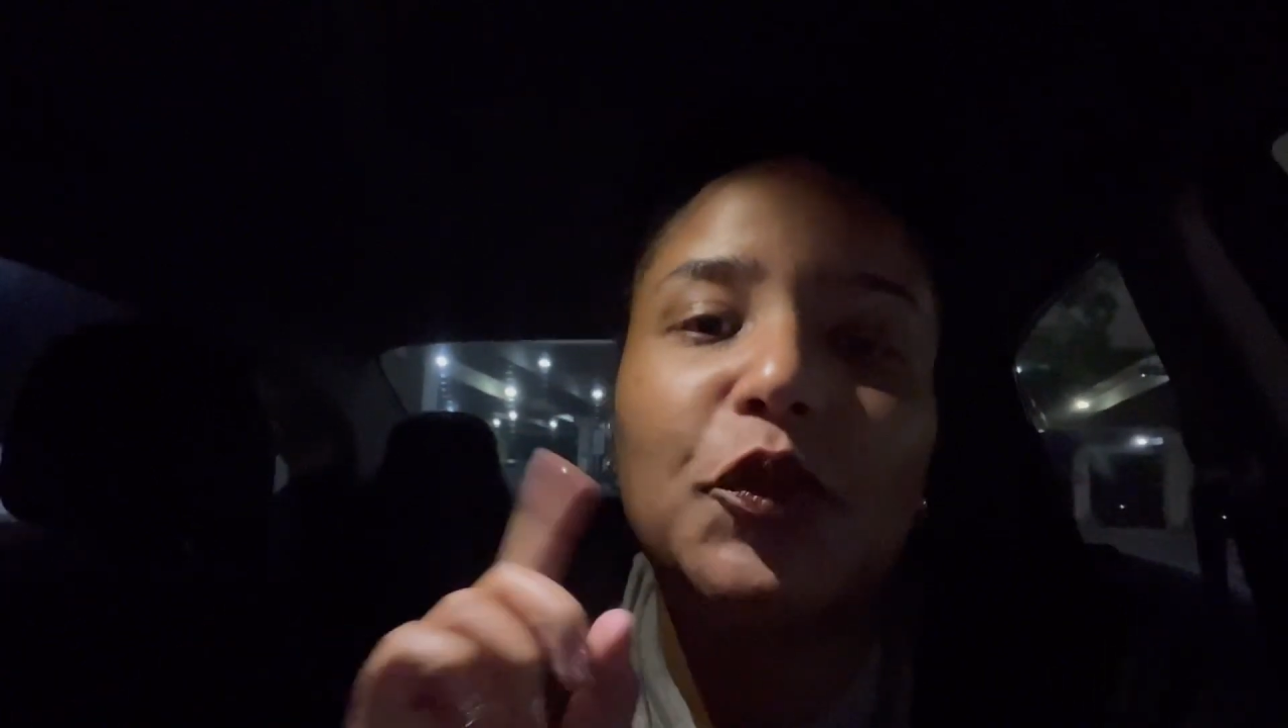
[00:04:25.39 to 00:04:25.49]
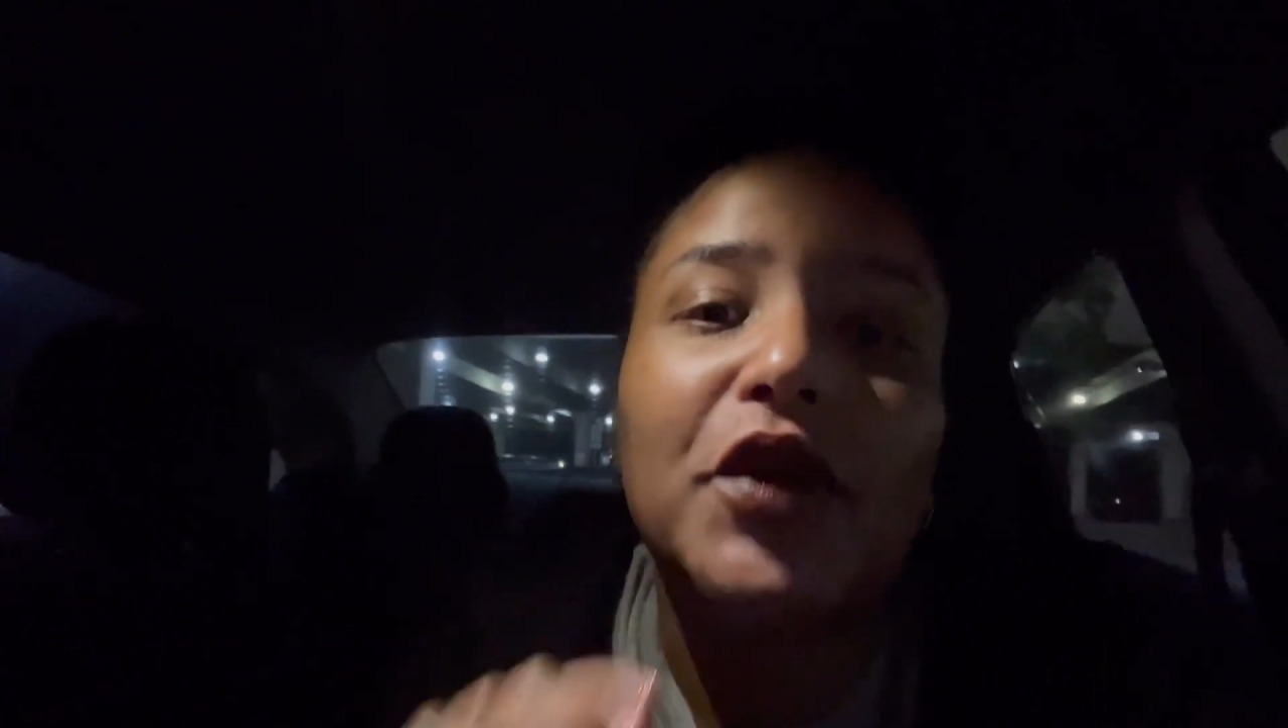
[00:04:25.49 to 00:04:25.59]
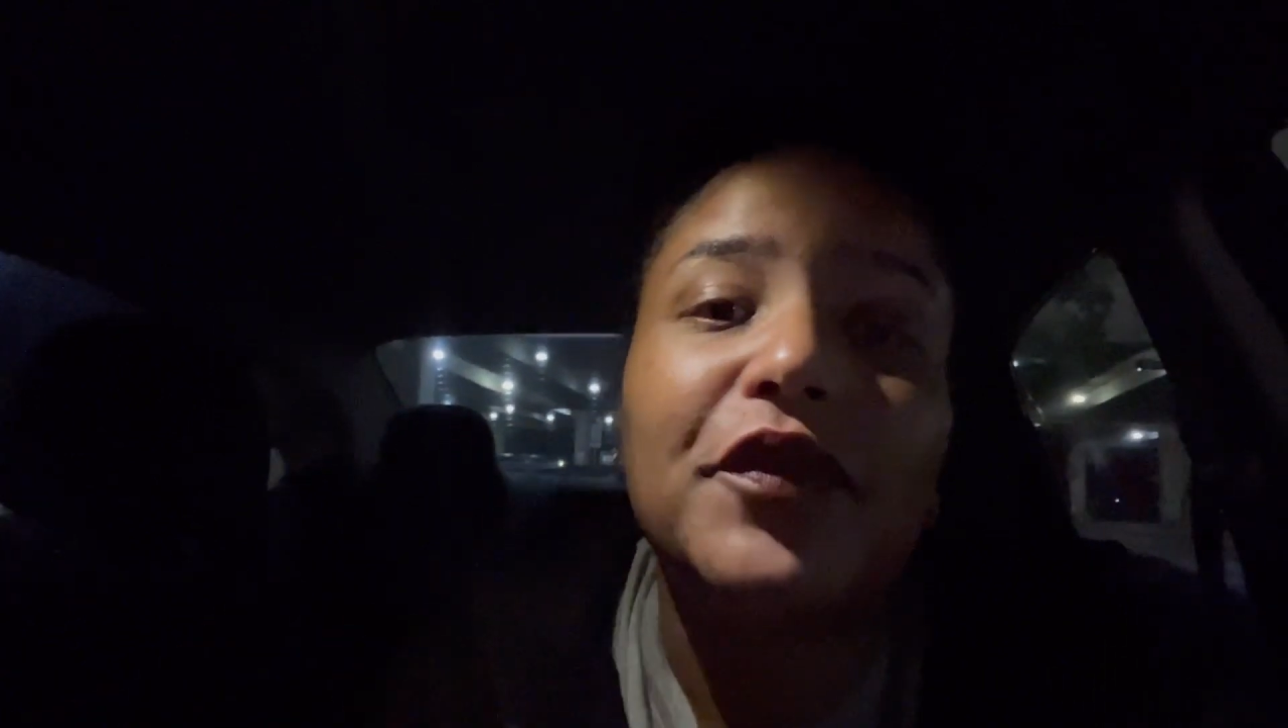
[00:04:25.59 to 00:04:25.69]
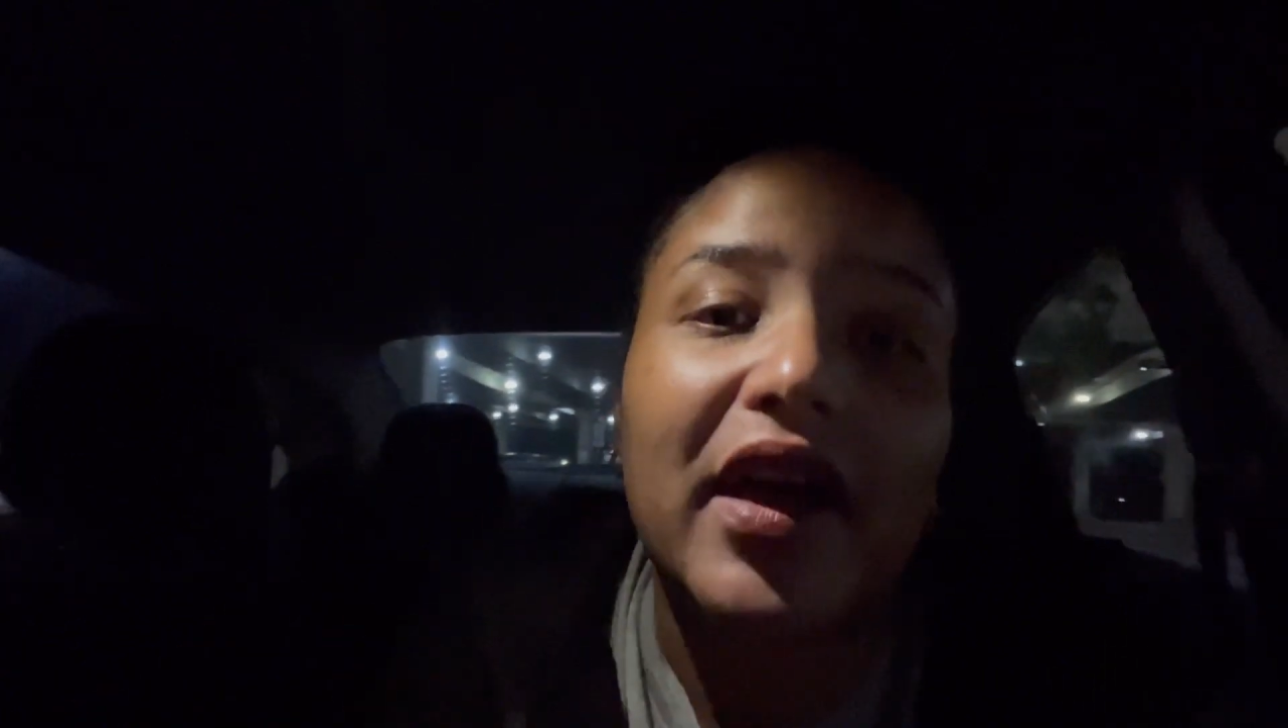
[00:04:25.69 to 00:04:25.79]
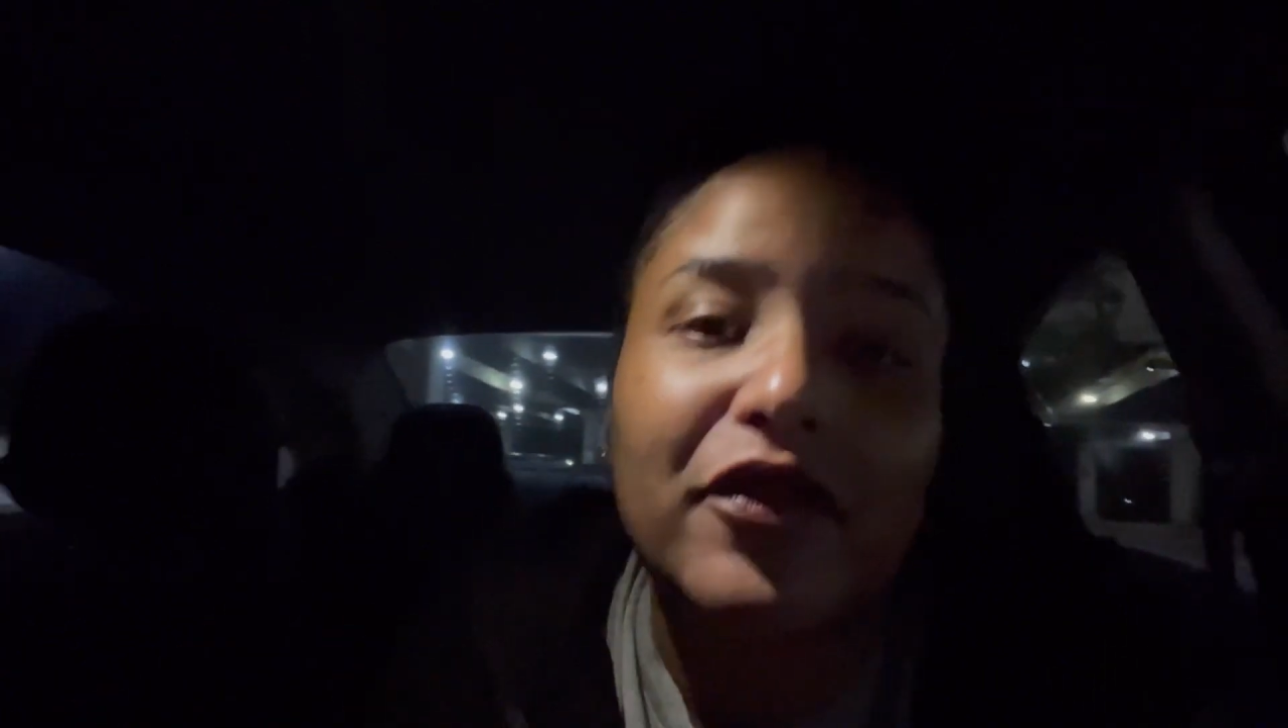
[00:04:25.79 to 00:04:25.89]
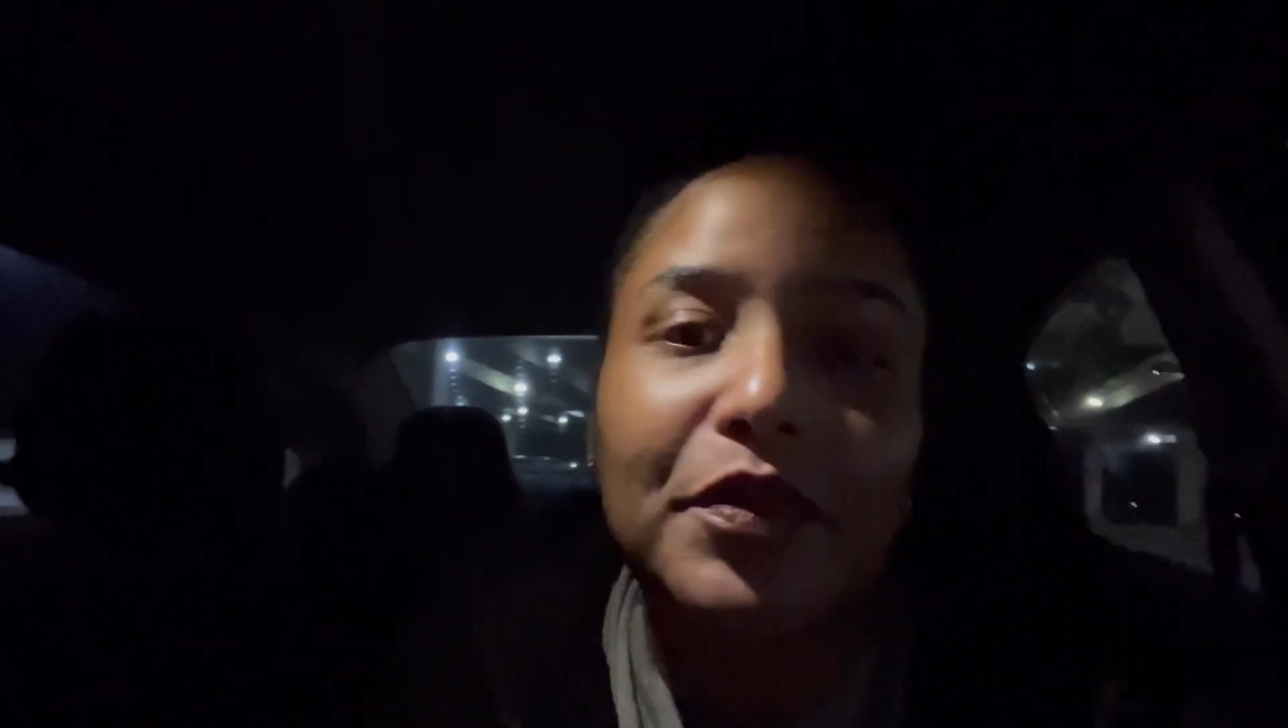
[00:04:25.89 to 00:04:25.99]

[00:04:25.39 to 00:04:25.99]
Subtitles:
2.5